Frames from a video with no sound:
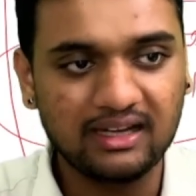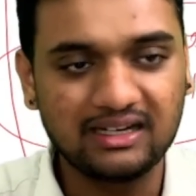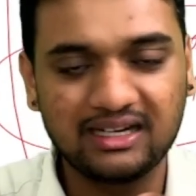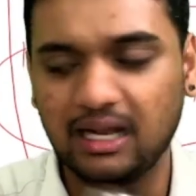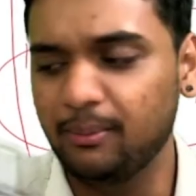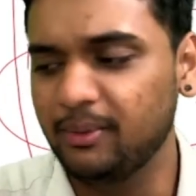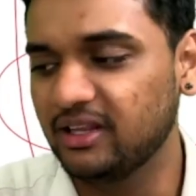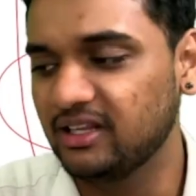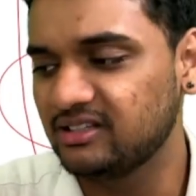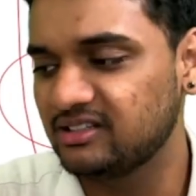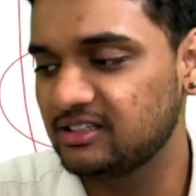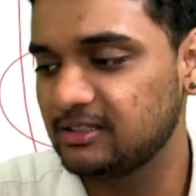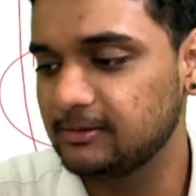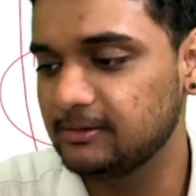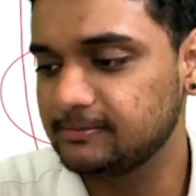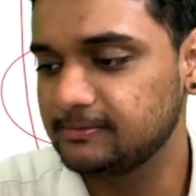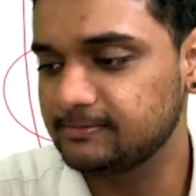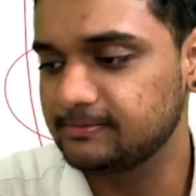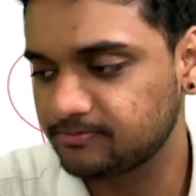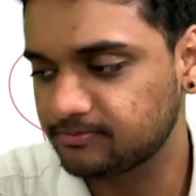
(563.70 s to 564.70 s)
Tell me this.
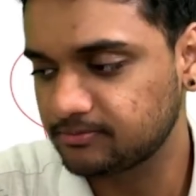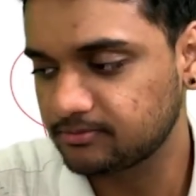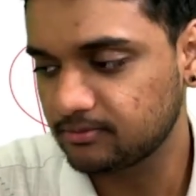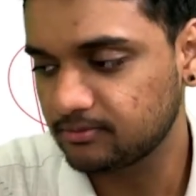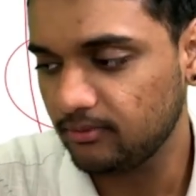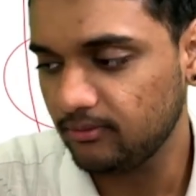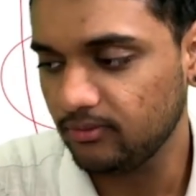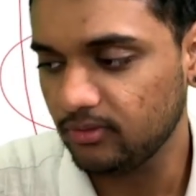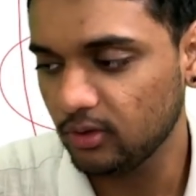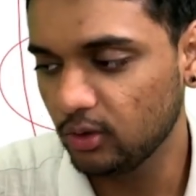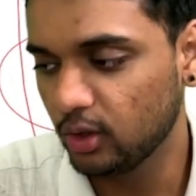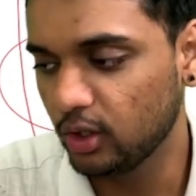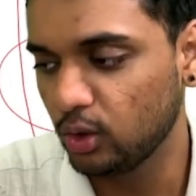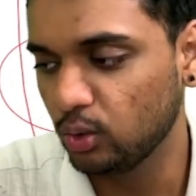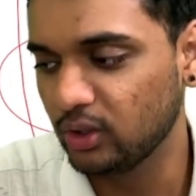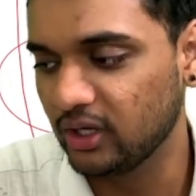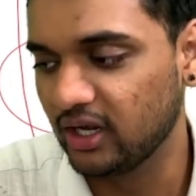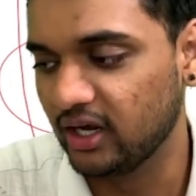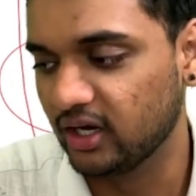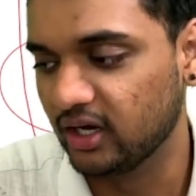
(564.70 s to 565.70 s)
You
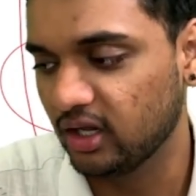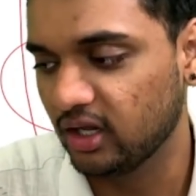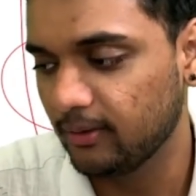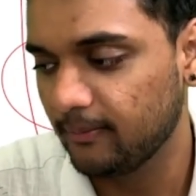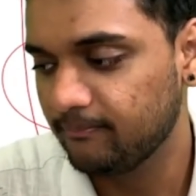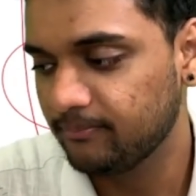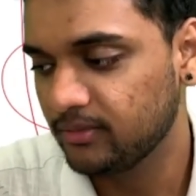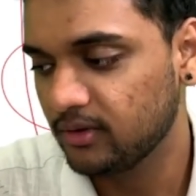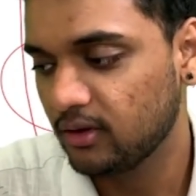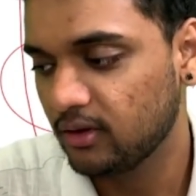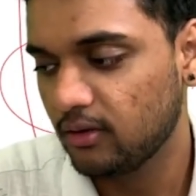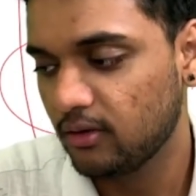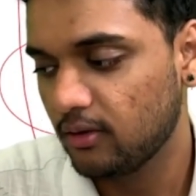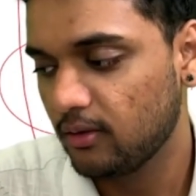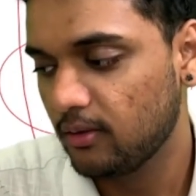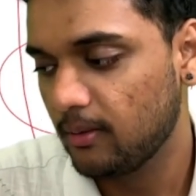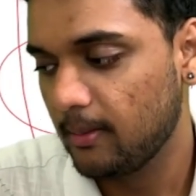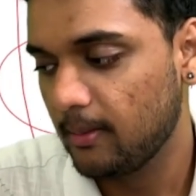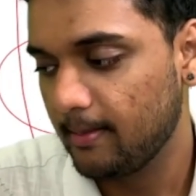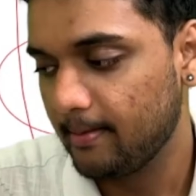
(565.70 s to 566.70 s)
do that later.
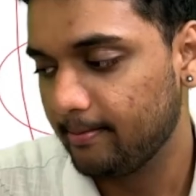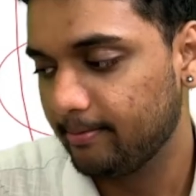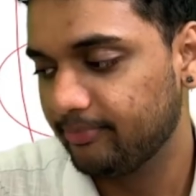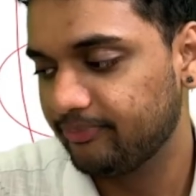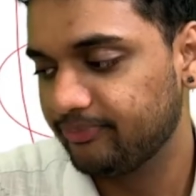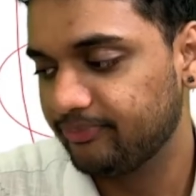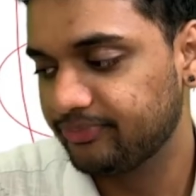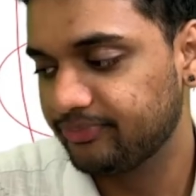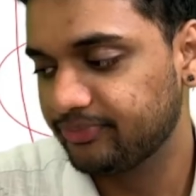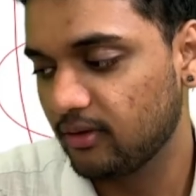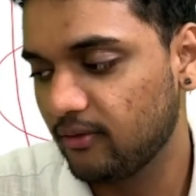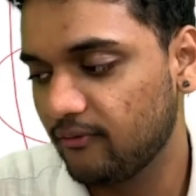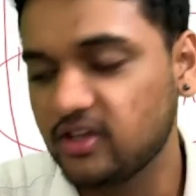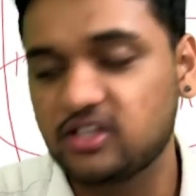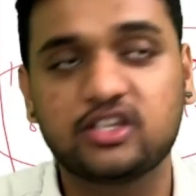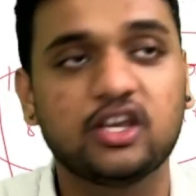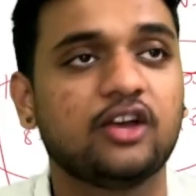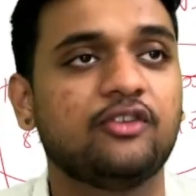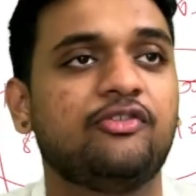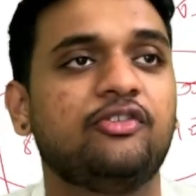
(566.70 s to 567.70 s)

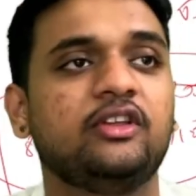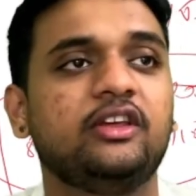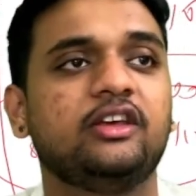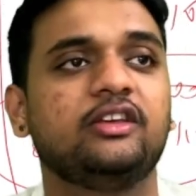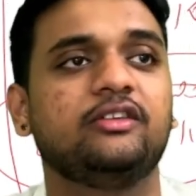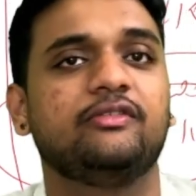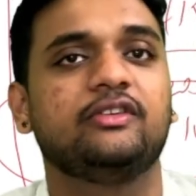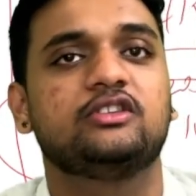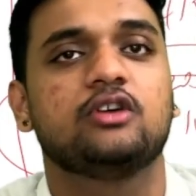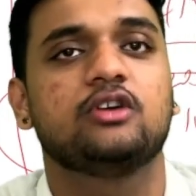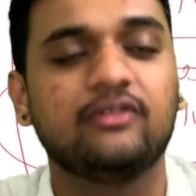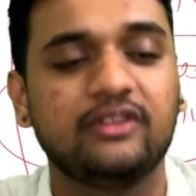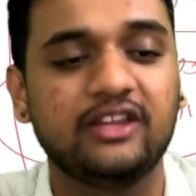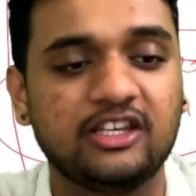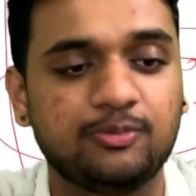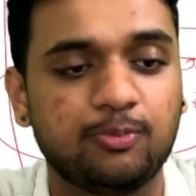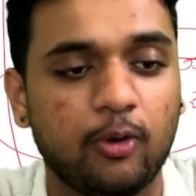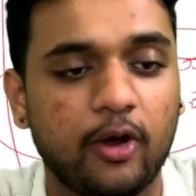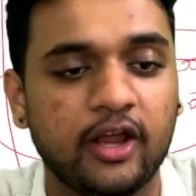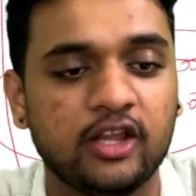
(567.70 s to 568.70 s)
Which of
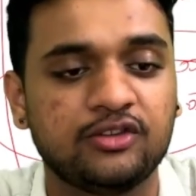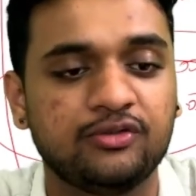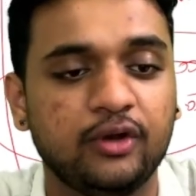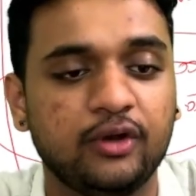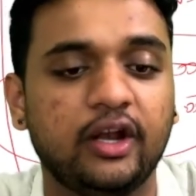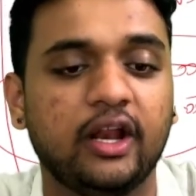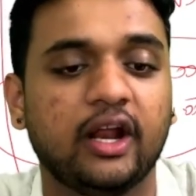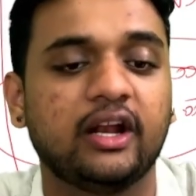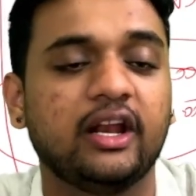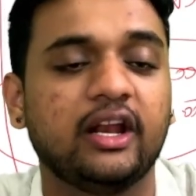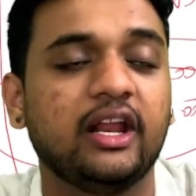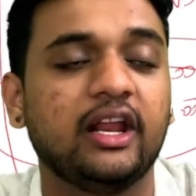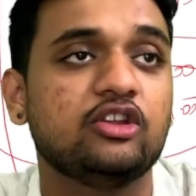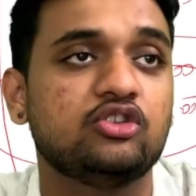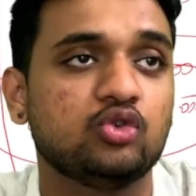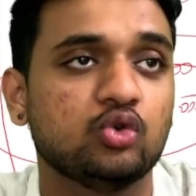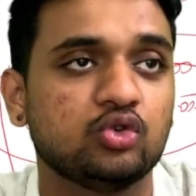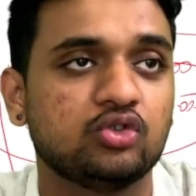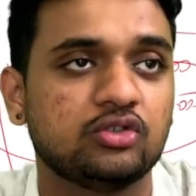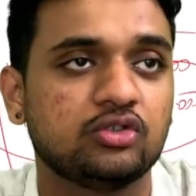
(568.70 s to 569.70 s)
these points will you technically
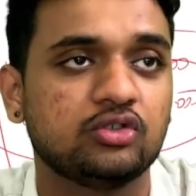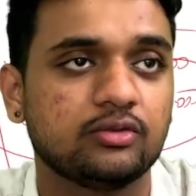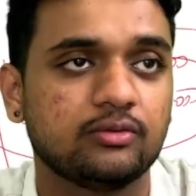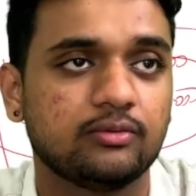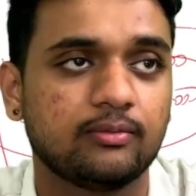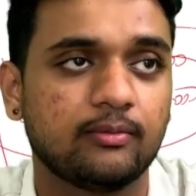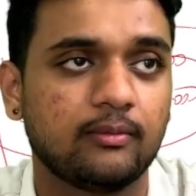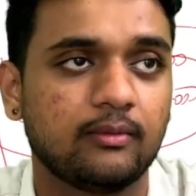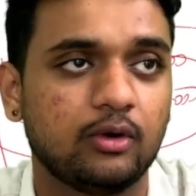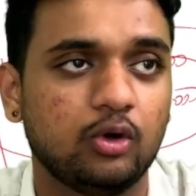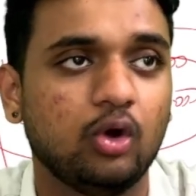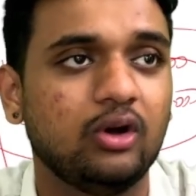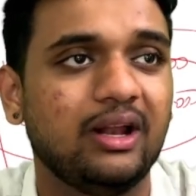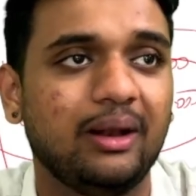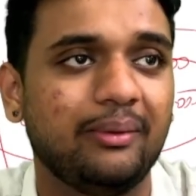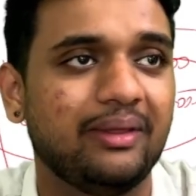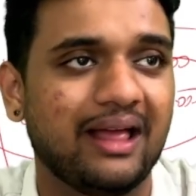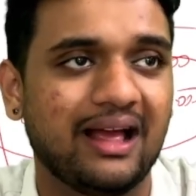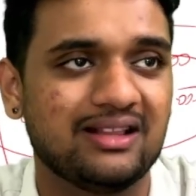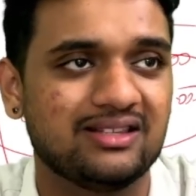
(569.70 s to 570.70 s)
choose? Don't
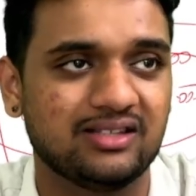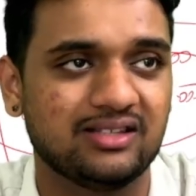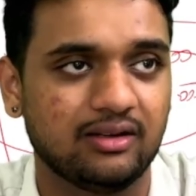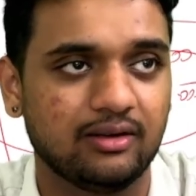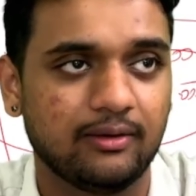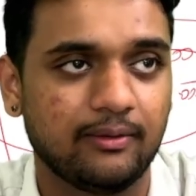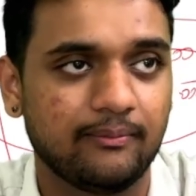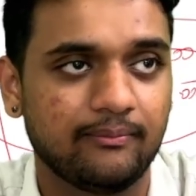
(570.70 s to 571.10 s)
tell me the answer.